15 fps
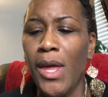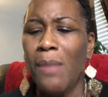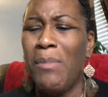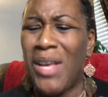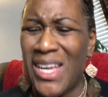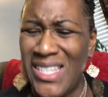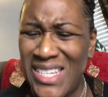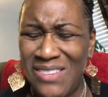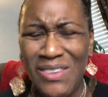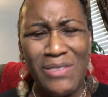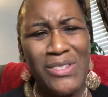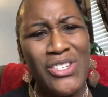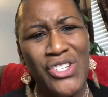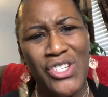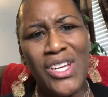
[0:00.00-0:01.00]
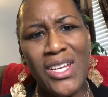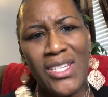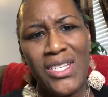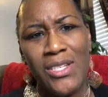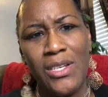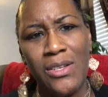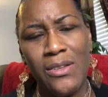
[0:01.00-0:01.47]
because it was
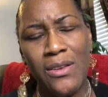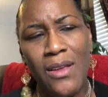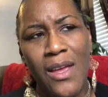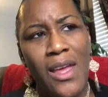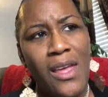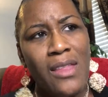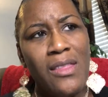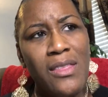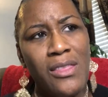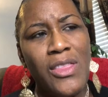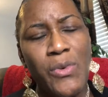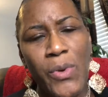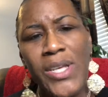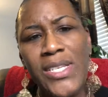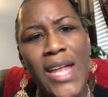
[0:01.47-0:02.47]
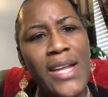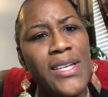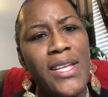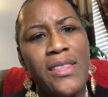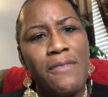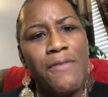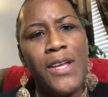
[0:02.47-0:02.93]
just the reason I
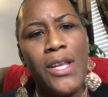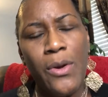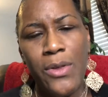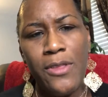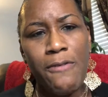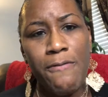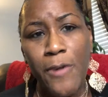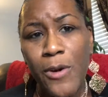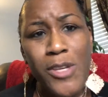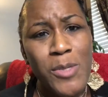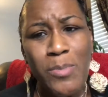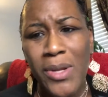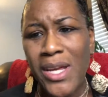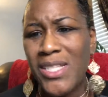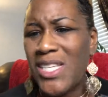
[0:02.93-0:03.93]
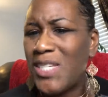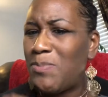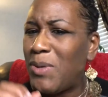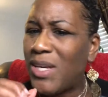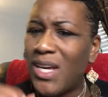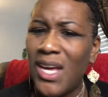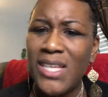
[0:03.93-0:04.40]
did the video in the first place is
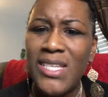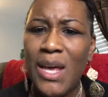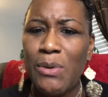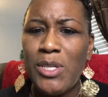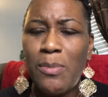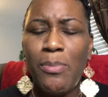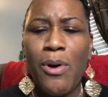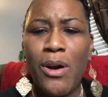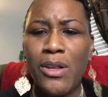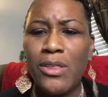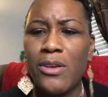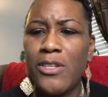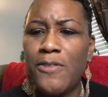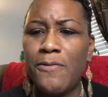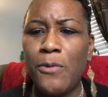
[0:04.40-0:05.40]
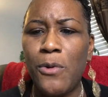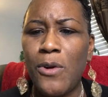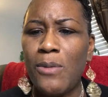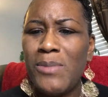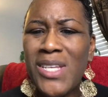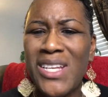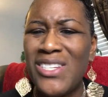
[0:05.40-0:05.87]
because I was a part of those
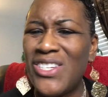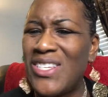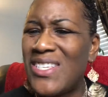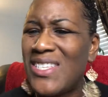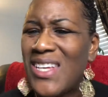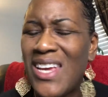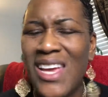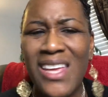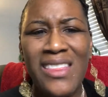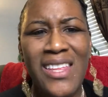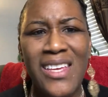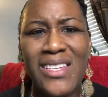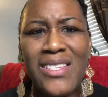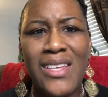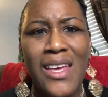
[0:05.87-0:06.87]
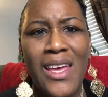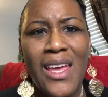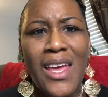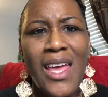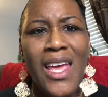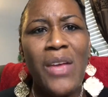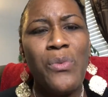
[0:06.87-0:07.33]
forums, and just seeing this,
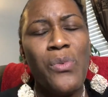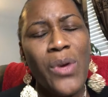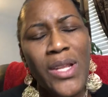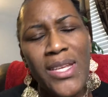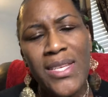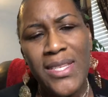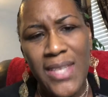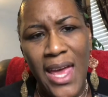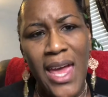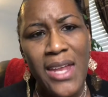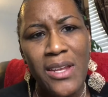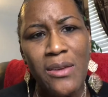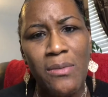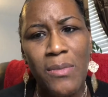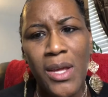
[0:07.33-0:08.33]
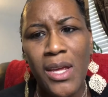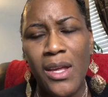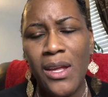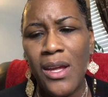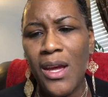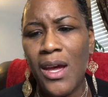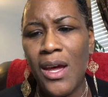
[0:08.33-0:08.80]
it really saddened
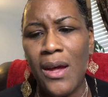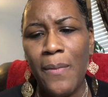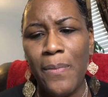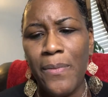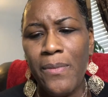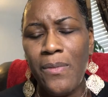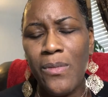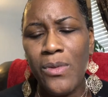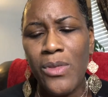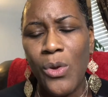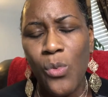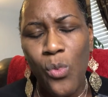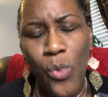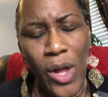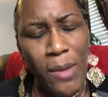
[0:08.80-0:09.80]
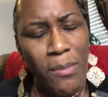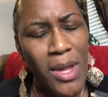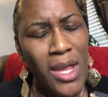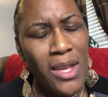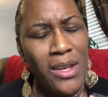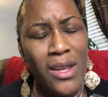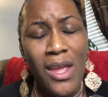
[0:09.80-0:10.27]
me. The
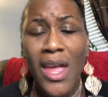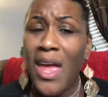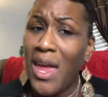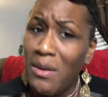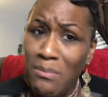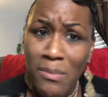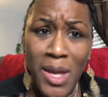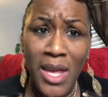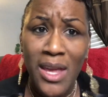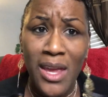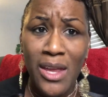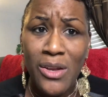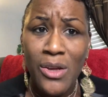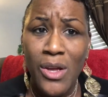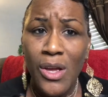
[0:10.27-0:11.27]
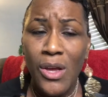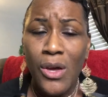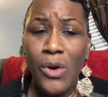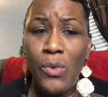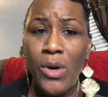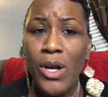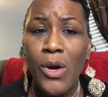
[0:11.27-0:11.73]
women and men
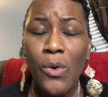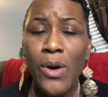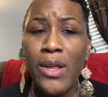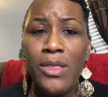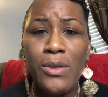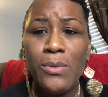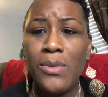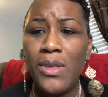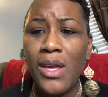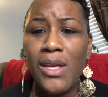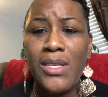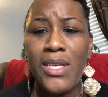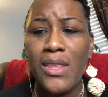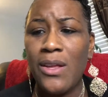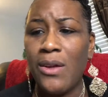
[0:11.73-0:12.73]
who were going through things in